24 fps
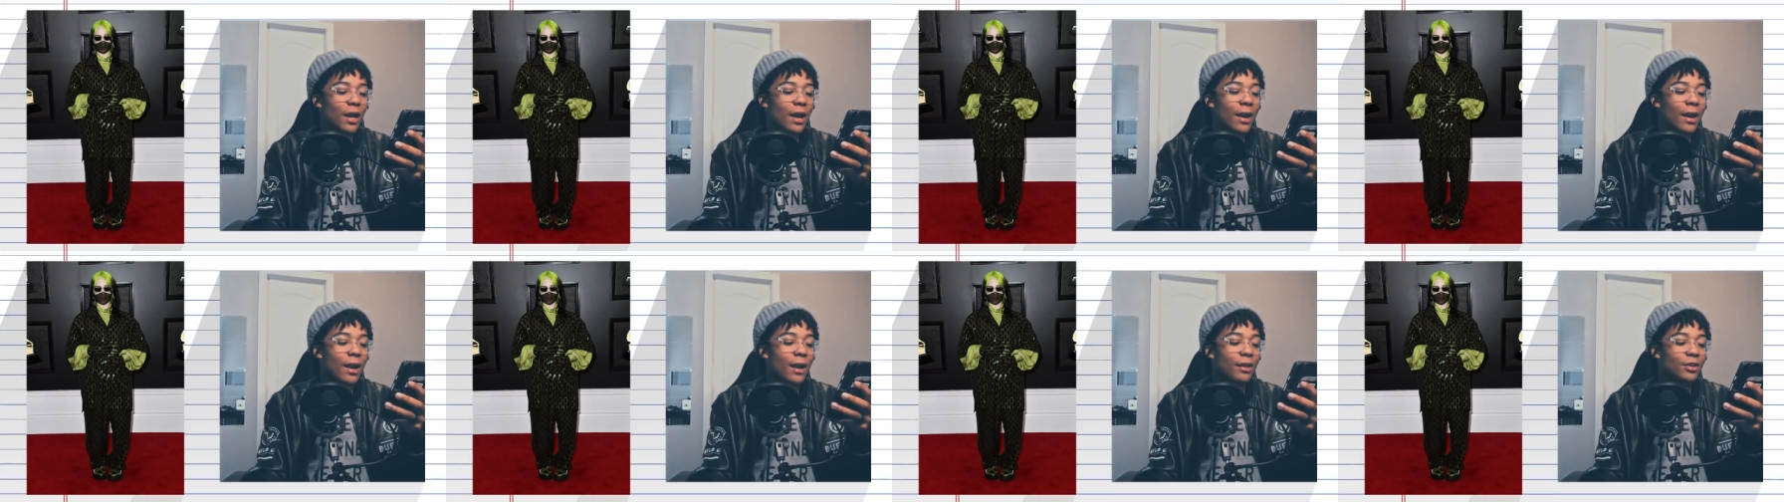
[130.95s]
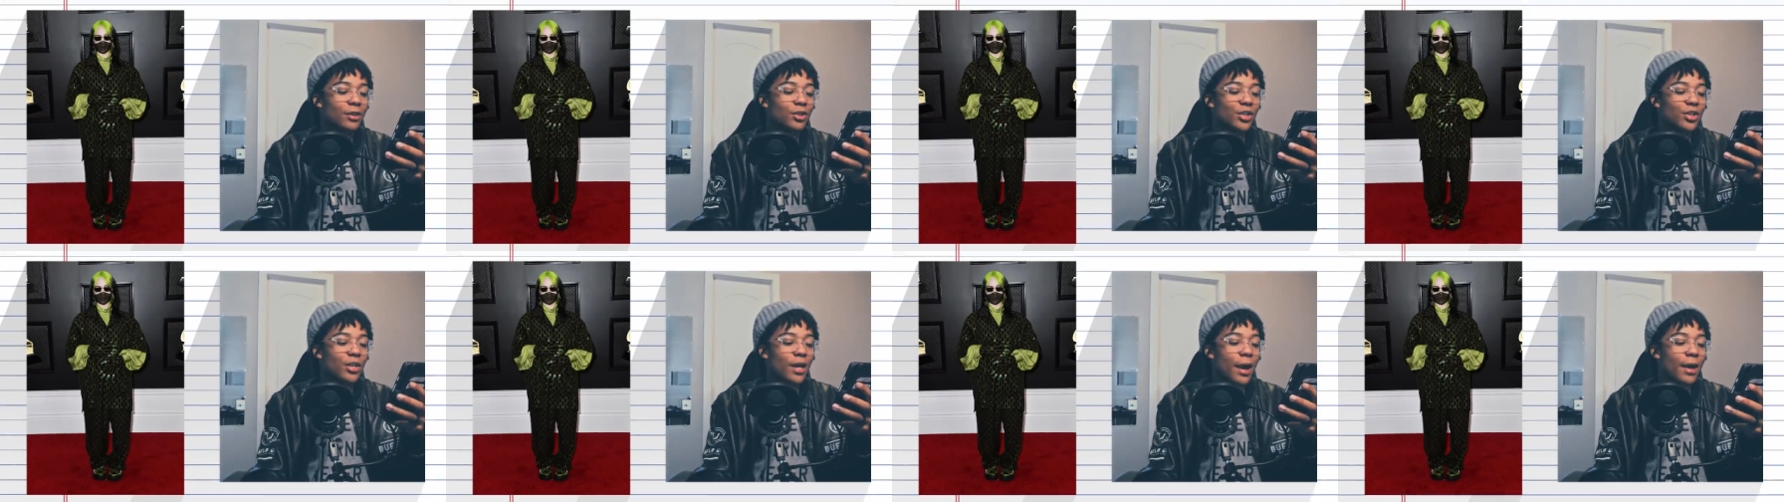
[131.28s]

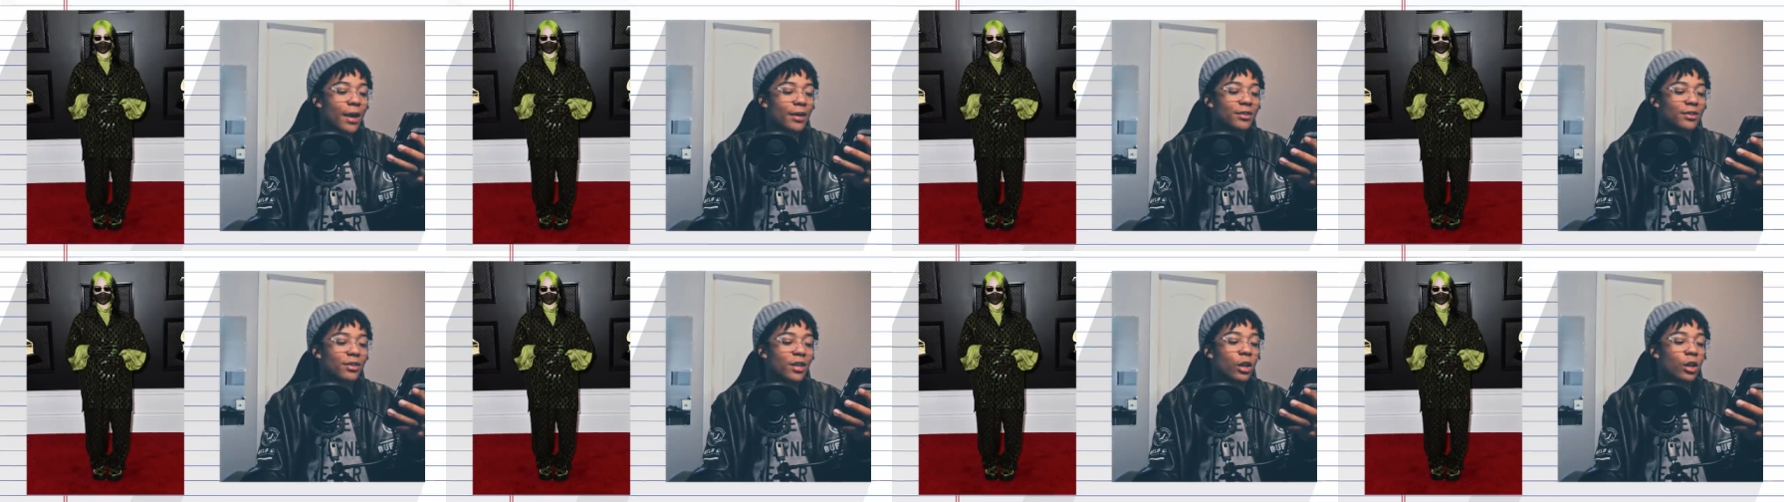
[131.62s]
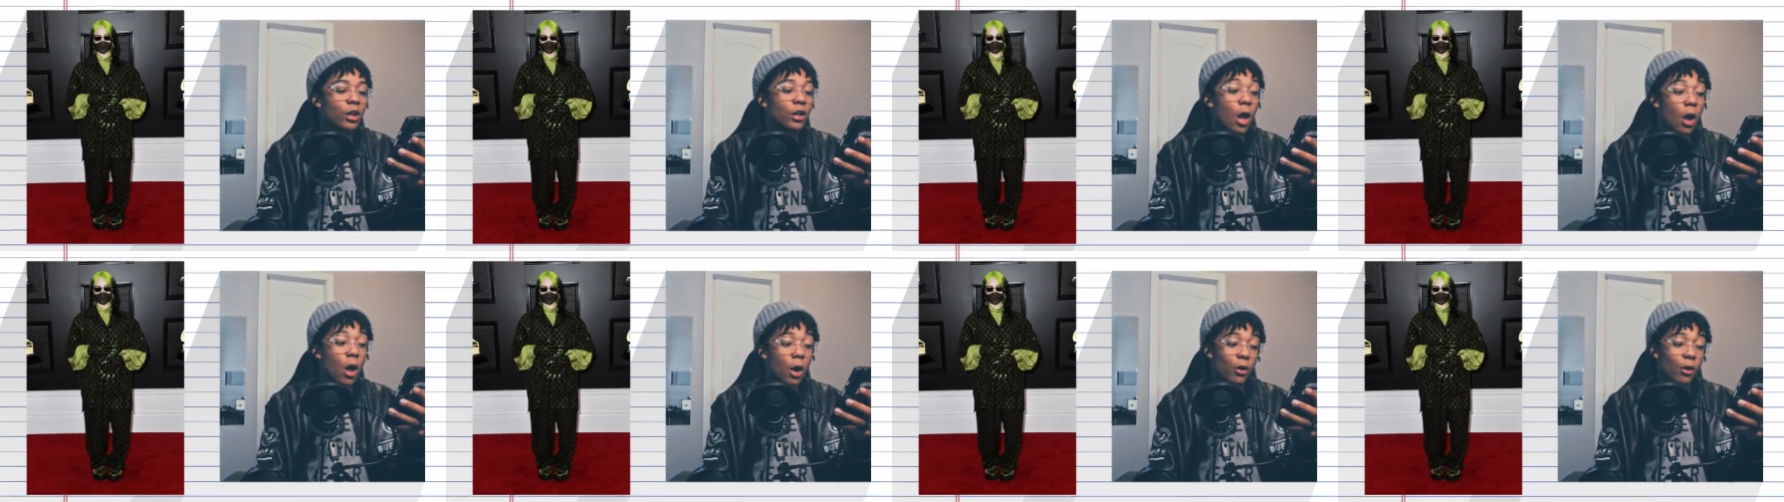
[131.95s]
and she has
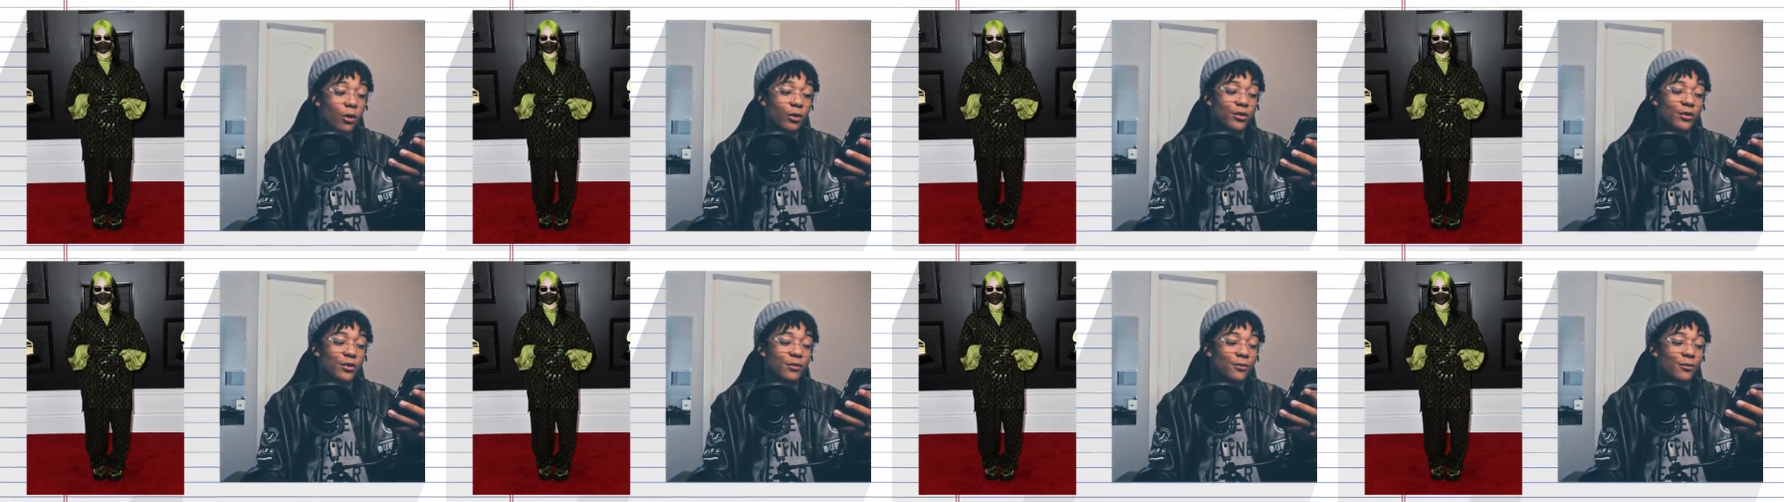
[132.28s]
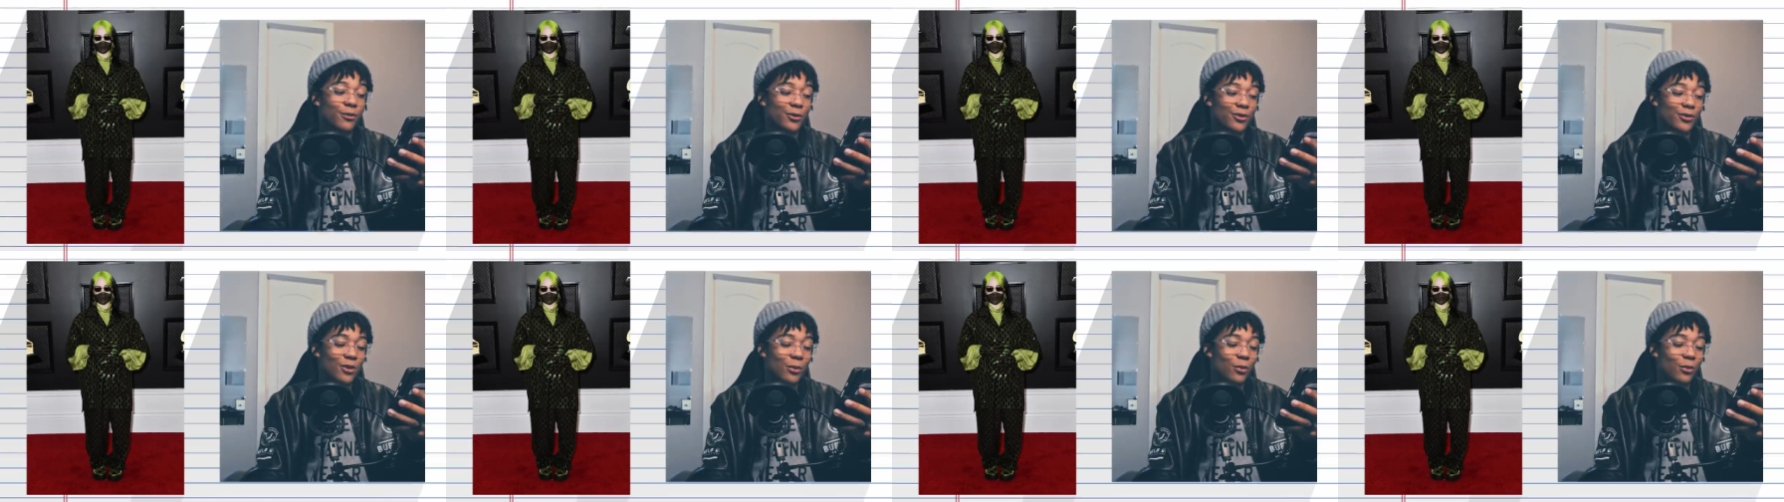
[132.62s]
claws
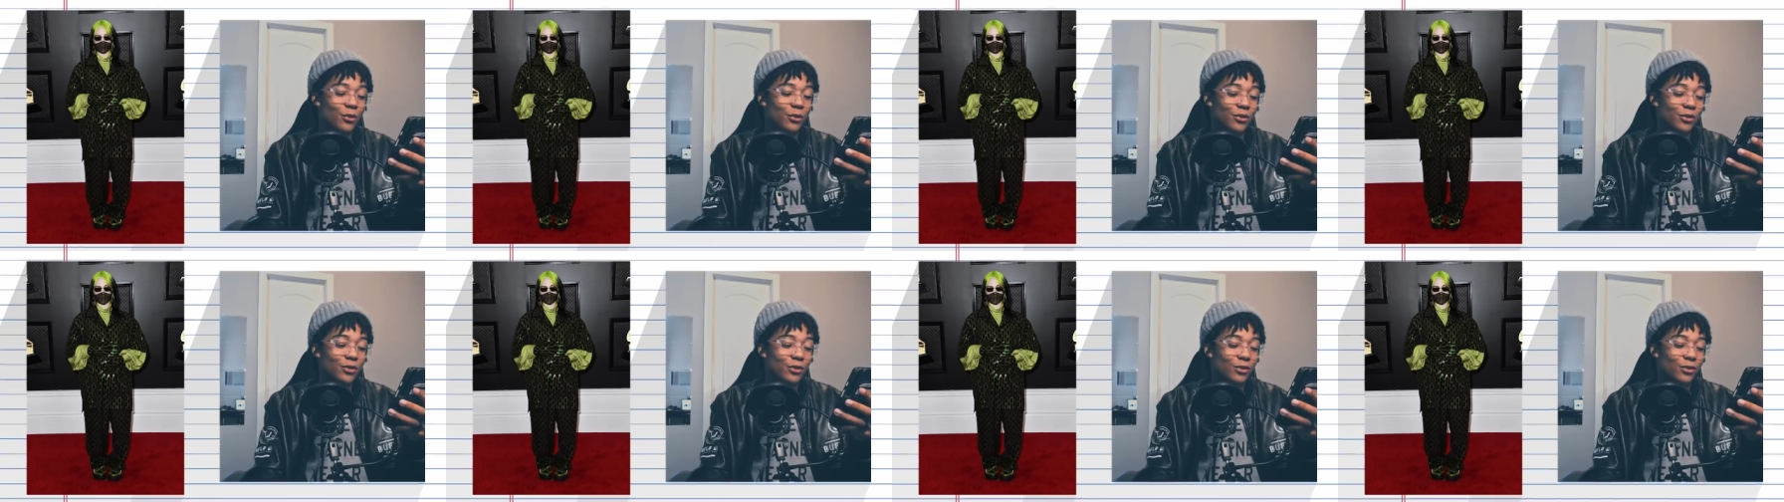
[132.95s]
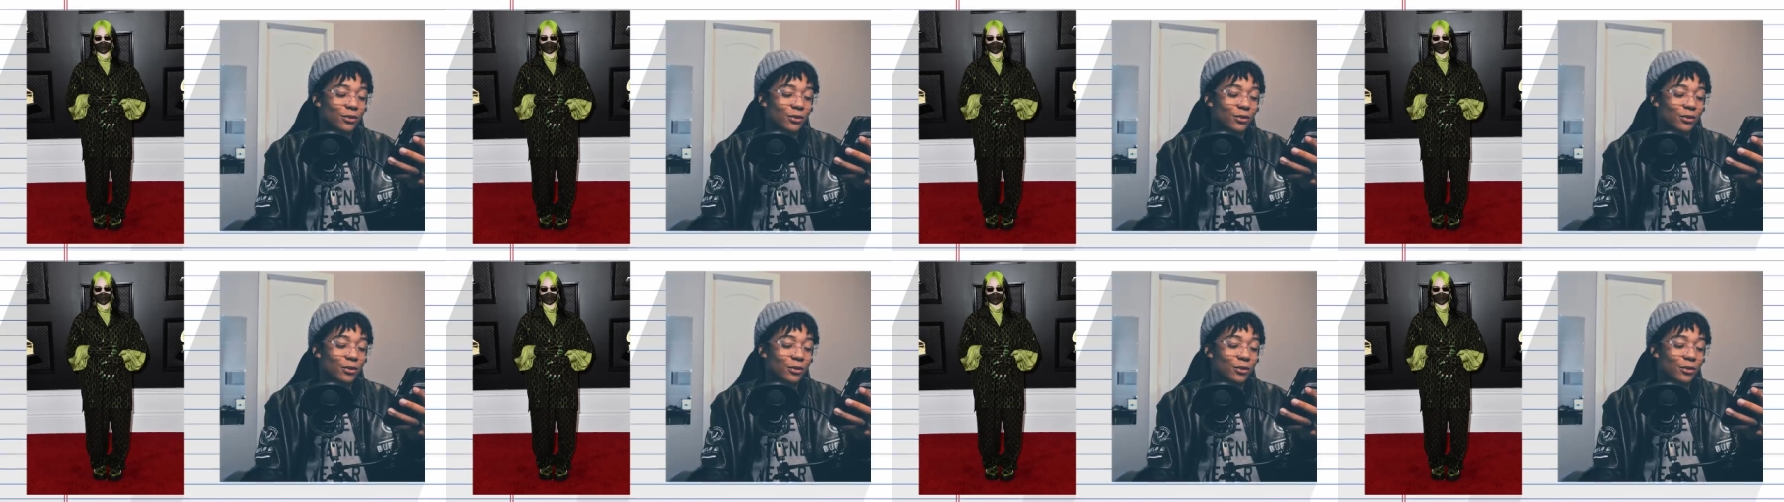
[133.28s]
for some reason.